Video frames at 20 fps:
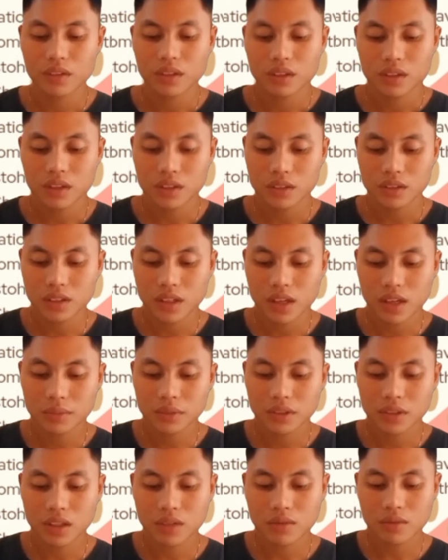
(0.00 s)

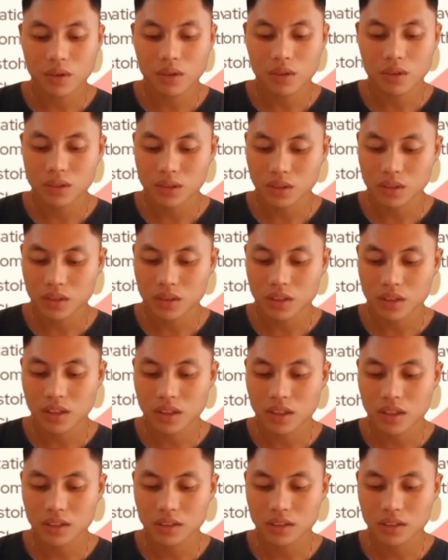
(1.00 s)
Islams have also
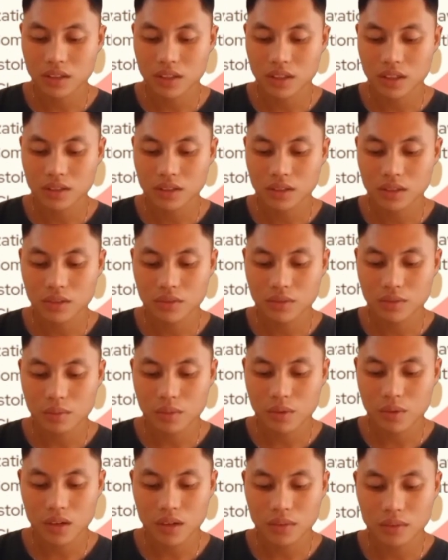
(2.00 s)
organized Nights of
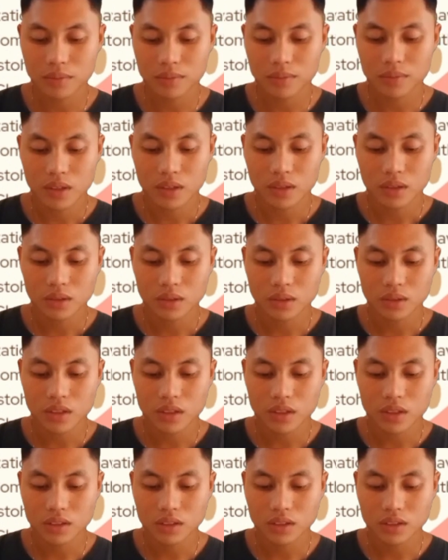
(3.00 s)
Muhammad.
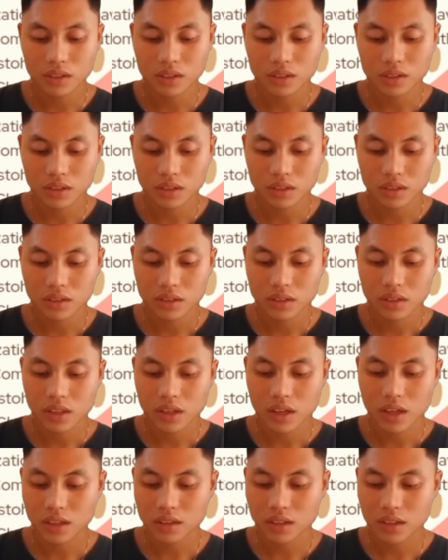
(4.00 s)
Today's
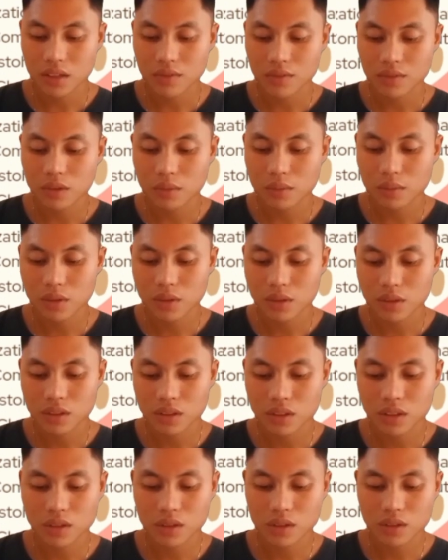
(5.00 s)
active
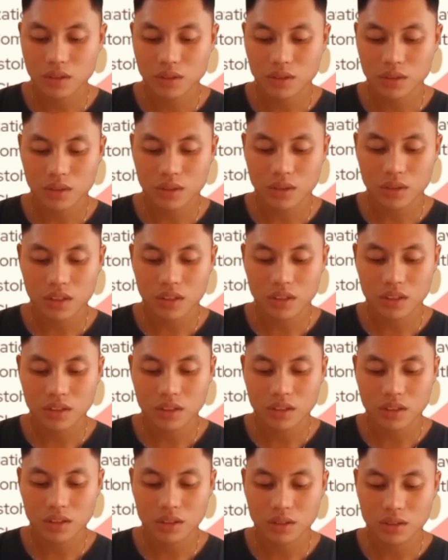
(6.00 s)
community youth
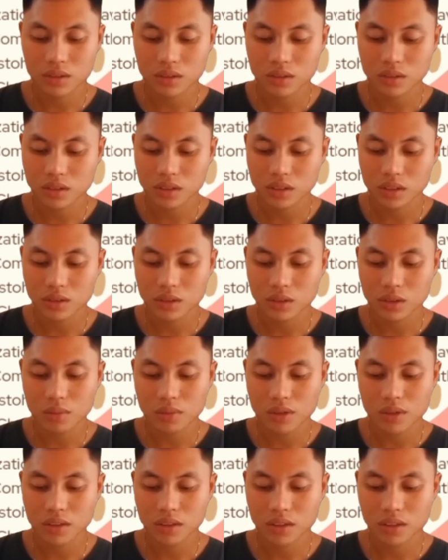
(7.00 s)
organizations in
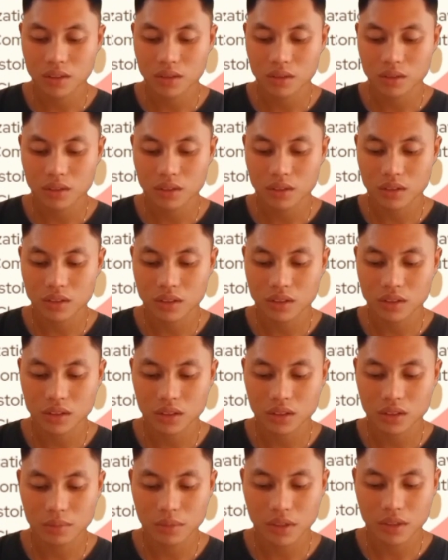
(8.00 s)
Roman
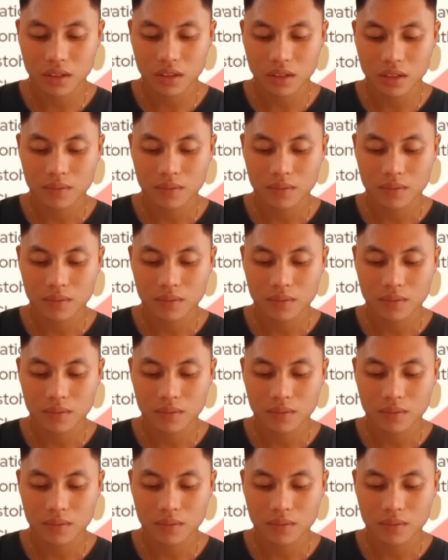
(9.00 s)
Catholicism are